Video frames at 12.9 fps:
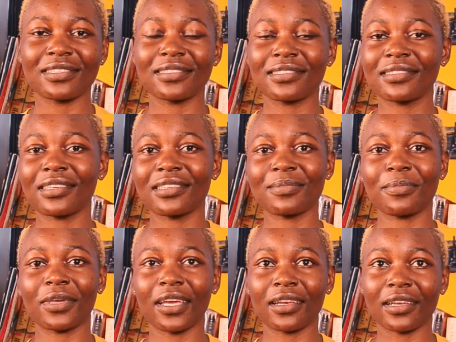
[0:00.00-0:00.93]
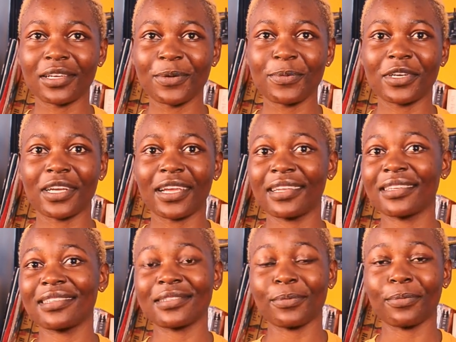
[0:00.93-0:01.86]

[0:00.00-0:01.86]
stays behind the camera and he's a